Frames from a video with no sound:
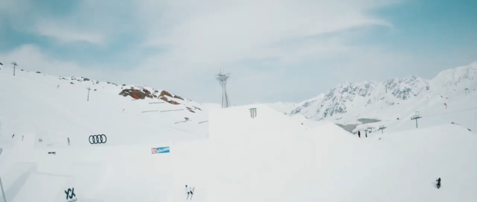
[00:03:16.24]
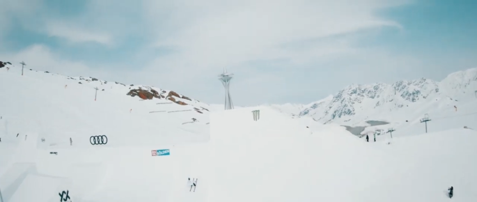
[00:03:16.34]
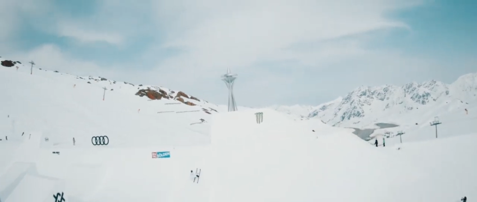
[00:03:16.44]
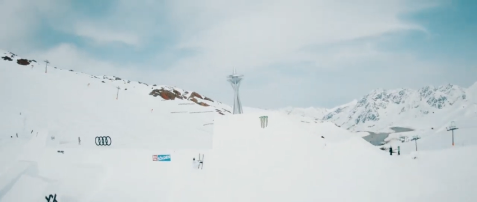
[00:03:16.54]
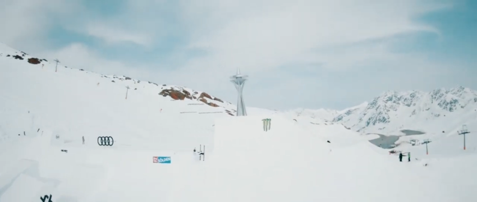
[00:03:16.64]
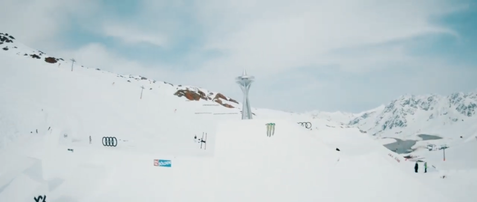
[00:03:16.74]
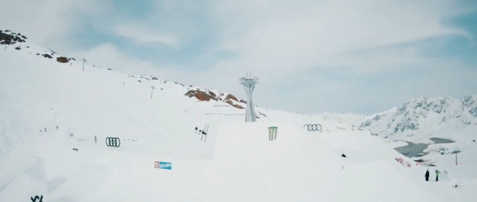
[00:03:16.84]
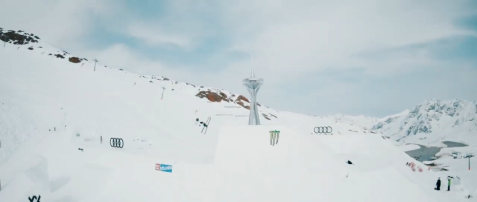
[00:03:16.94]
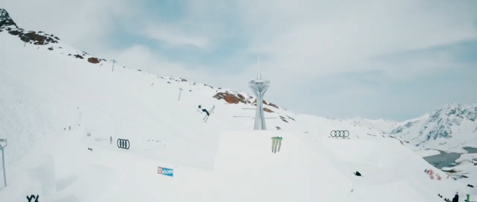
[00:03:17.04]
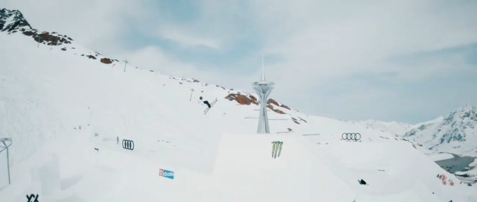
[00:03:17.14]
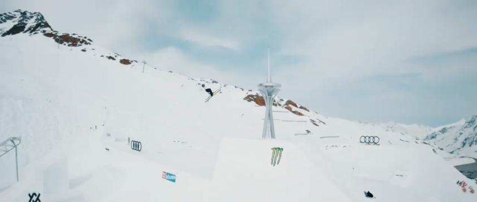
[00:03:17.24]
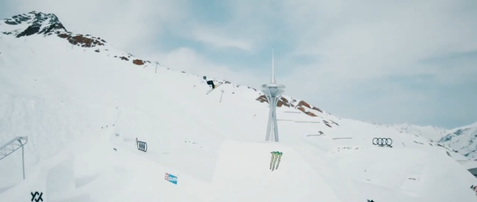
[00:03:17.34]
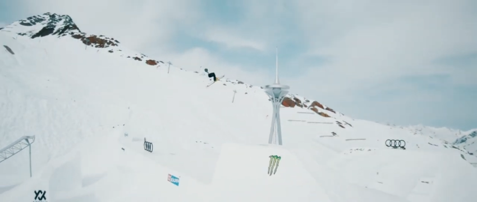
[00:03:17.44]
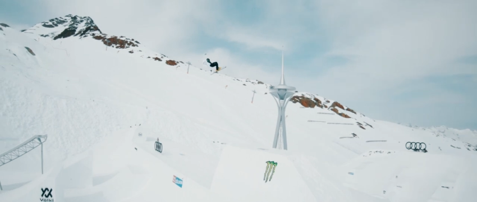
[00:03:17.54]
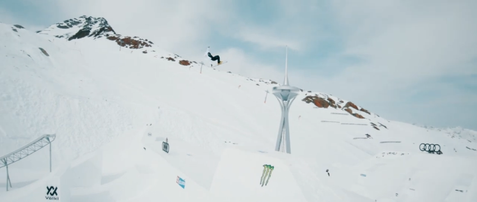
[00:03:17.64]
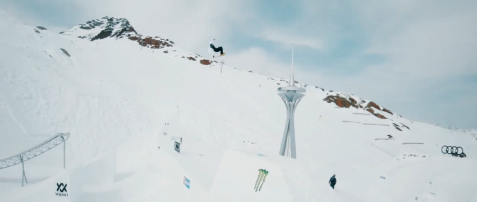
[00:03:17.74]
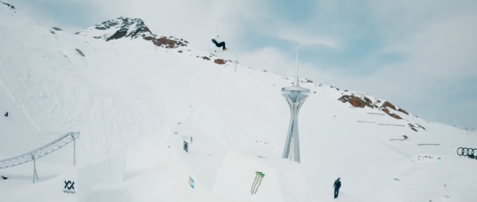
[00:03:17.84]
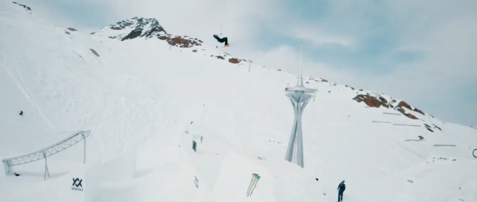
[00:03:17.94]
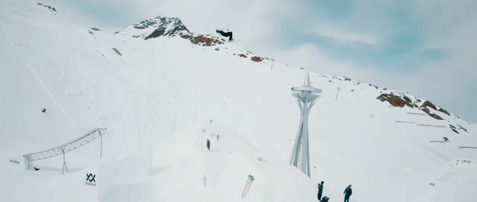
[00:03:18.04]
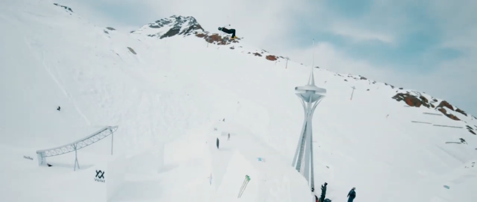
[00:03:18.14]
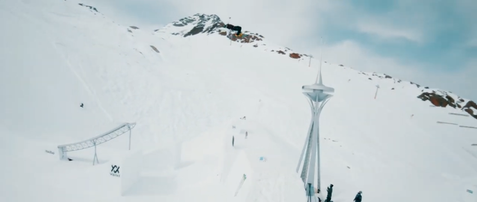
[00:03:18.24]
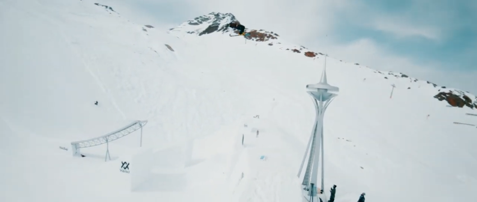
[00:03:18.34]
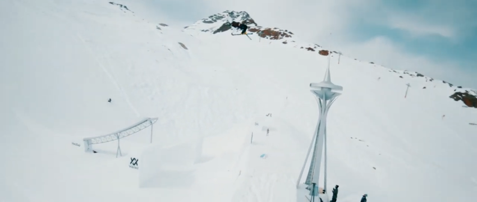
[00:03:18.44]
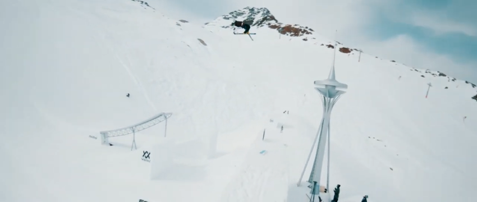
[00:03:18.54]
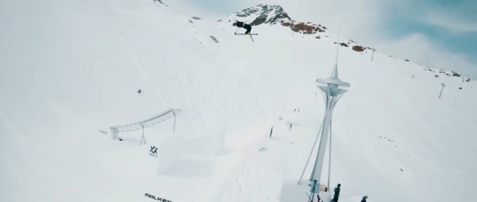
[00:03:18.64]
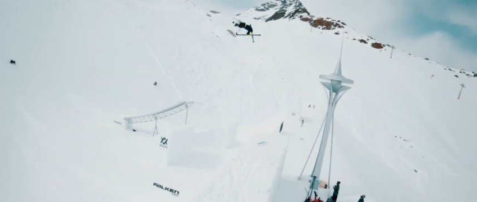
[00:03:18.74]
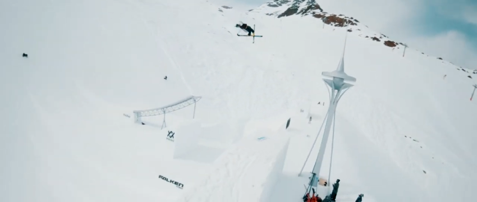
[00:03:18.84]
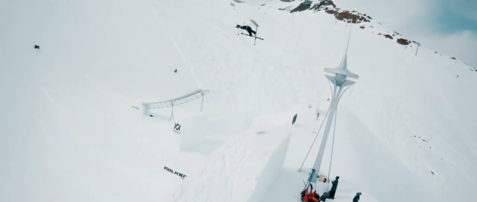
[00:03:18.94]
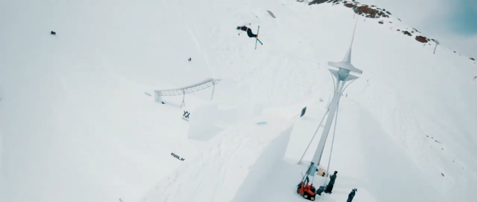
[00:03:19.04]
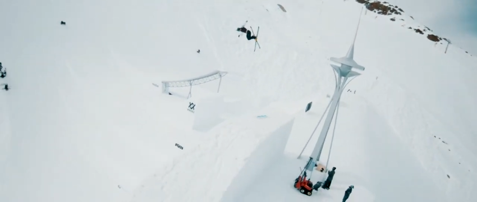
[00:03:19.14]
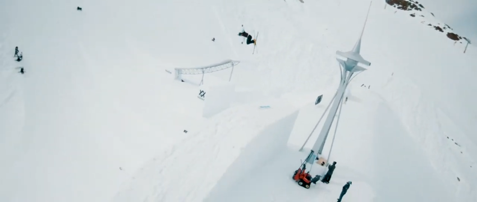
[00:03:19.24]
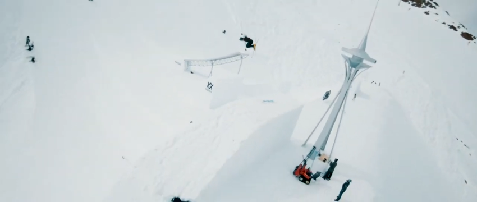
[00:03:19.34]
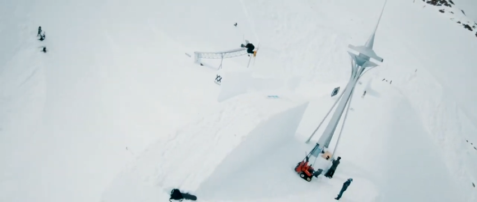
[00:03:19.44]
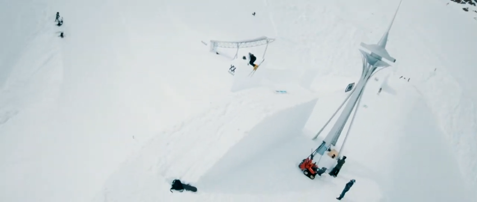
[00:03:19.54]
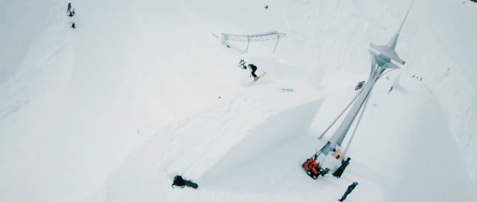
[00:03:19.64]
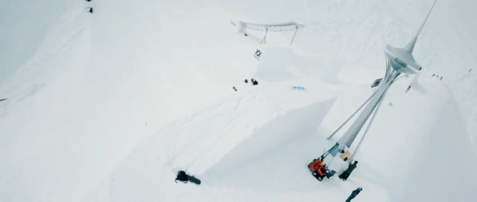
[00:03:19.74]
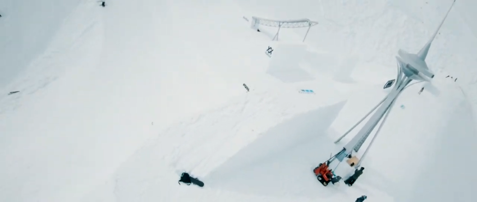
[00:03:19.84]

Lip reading: Nobody's mouth can be seen.